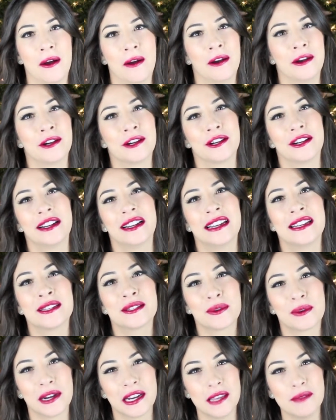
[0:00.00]

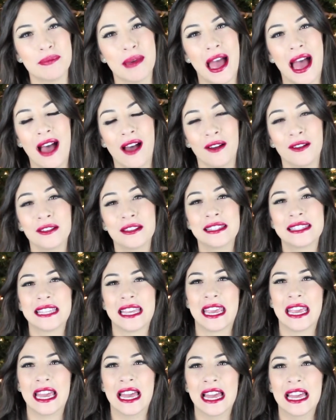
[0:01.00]
120
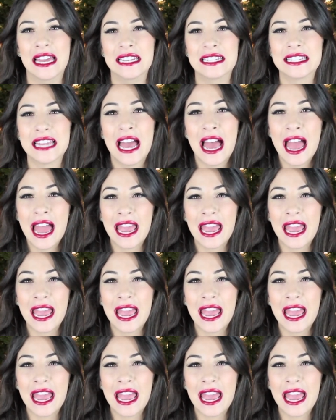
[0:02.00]
pounds and